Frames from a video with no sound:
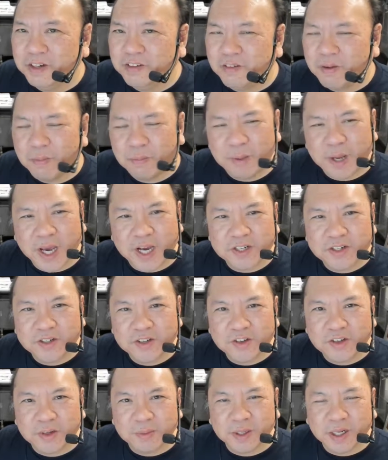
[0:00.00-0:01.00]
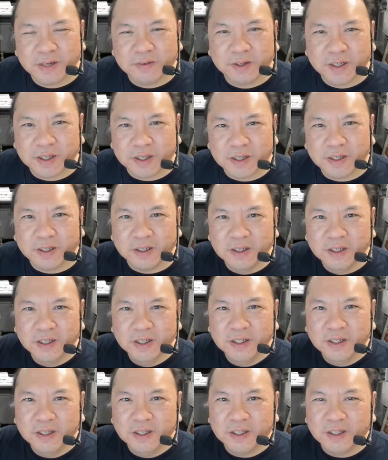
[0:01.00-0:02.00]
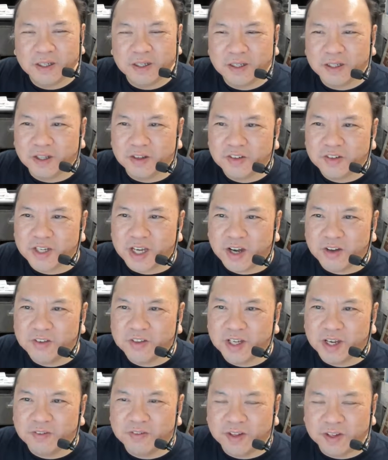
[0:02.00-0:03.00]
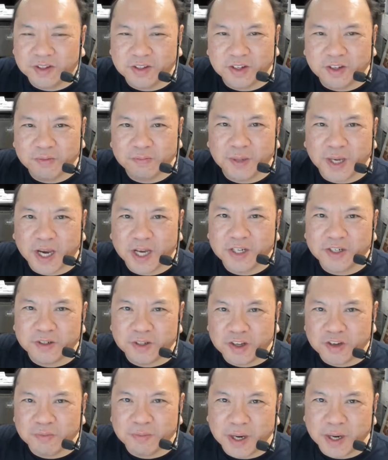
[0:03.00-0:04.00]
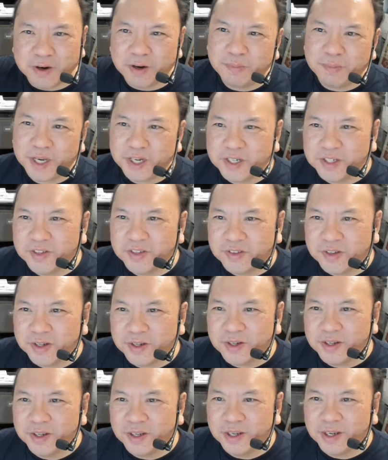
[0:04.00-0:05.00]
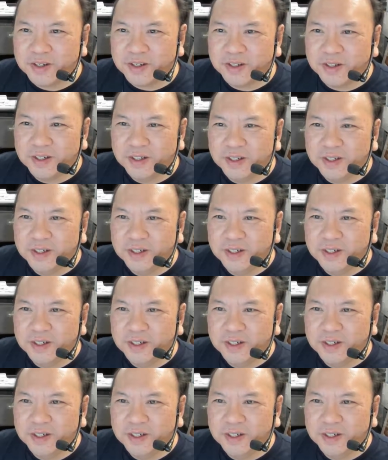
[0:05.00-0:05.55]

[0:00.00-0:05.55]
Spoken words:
of a badge system, kind of like the scouts have these merit badges that you can get.